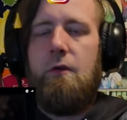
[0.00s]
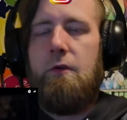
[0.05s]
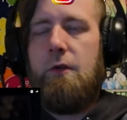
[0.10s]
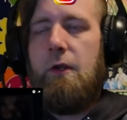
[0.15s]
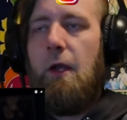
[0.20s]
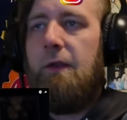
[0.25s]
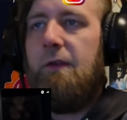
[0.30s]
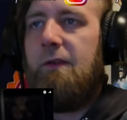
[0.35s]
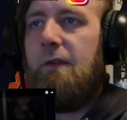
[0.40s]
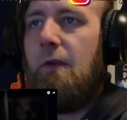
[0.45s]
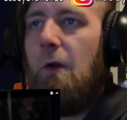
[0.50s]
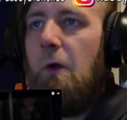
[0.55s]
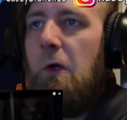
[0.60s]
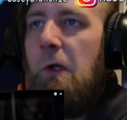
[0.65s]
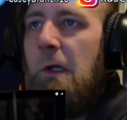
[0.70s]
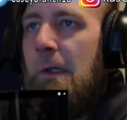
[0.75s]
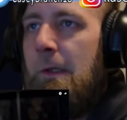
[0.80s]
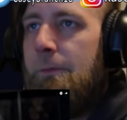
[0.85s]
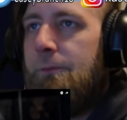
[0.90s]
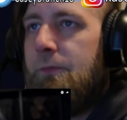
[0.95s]
Okay, so
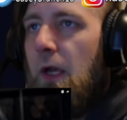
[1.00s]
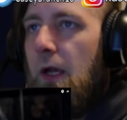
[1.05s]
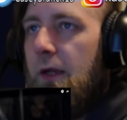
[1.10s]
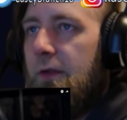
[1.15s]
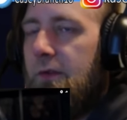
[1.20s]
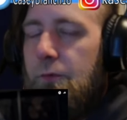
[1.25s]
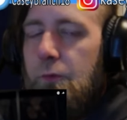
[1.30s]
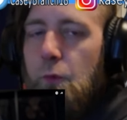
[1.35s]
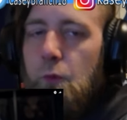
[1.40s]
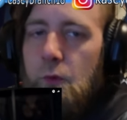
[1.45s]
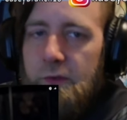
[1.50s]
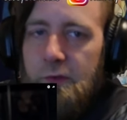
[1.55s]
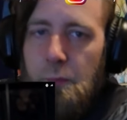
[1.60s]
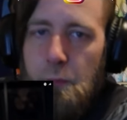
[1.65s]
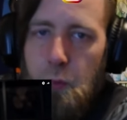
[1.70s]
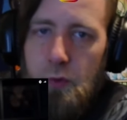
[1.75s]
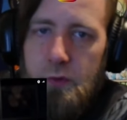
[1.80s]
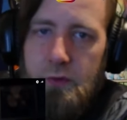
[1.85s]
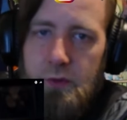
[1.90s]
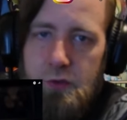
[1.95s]
guys, if you want to
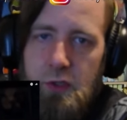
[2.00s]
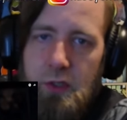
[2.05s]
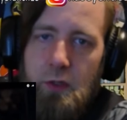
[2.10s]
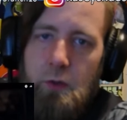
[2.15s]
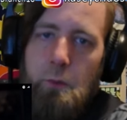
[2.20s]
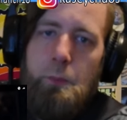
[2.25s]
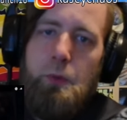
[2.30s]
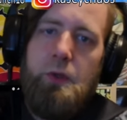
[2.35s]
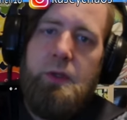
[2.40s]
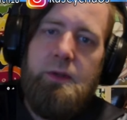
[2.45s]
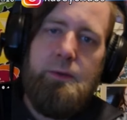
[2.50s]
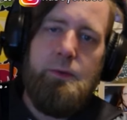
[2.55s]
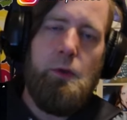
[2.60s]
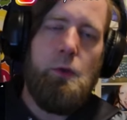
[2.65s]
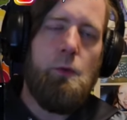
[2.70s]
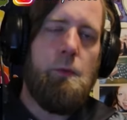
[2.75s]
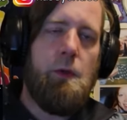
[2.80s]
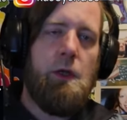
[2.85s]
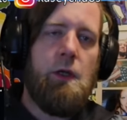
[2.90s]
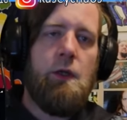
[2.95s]
support the channel, please
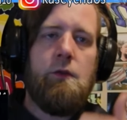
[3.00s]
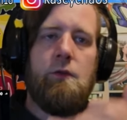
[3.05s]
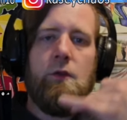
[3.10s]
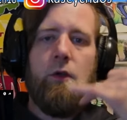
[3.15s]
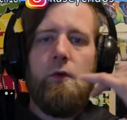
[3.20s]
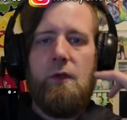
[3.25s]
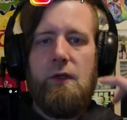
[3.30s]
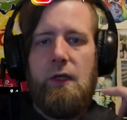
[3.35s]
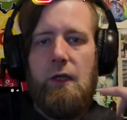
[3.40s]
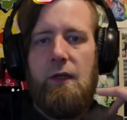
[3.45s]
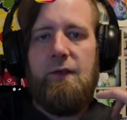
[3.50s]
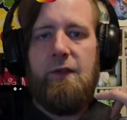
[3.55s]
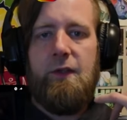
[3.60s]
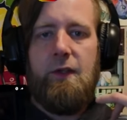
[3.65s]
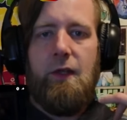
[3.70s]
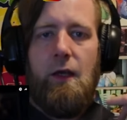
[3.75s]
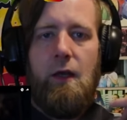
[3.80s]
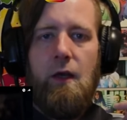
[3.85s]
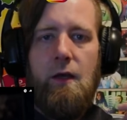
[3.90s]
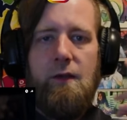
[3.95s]
do, man. Go to
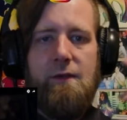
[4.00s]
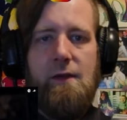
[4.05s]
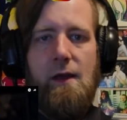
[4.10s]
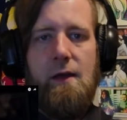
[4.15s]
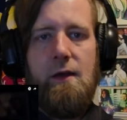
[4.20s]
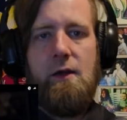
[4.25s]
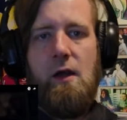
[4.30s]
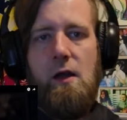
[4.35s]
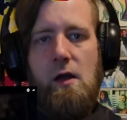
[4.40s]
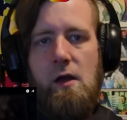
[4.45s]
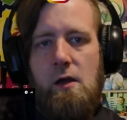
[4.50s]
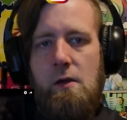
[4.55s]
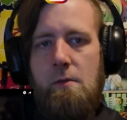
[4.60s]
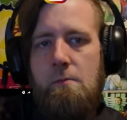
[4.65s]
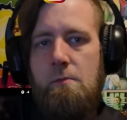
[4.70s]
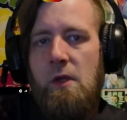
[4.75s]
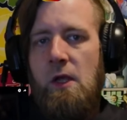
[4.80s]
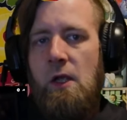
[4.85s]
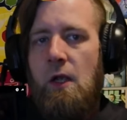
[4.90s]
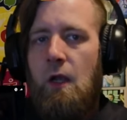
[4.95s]

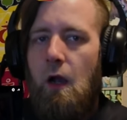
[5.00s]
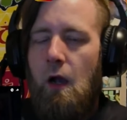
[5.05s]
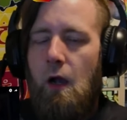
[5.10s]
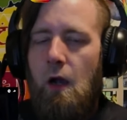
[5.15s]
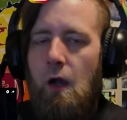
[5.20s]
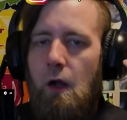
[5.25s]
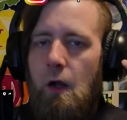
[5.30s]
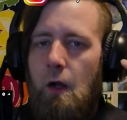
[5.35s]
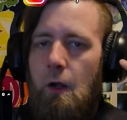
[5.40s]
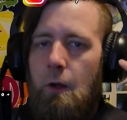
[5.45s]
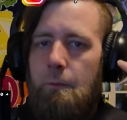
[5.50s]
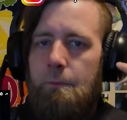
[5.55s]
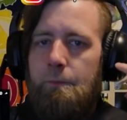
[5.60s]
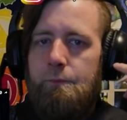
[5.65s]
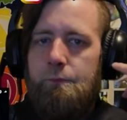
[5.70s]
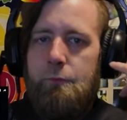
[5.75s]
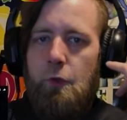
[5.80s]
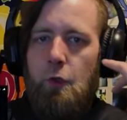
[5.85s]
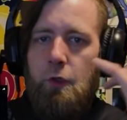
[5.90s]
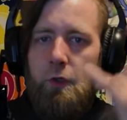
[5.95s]
kcchaos.com.
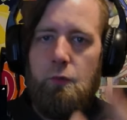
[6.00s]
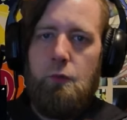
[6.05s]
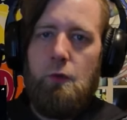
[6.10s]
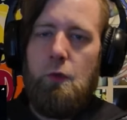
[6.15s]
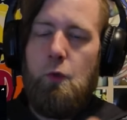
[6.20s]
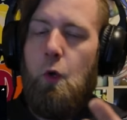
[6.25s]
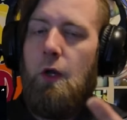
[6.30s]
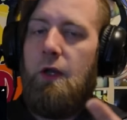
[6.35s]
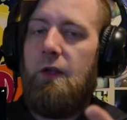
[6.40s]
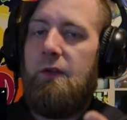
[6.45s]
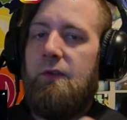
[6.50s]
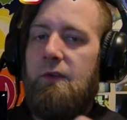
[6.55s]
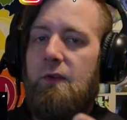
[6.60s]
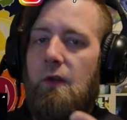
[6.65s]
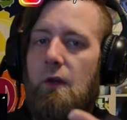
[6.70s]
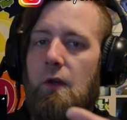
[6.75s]
You can request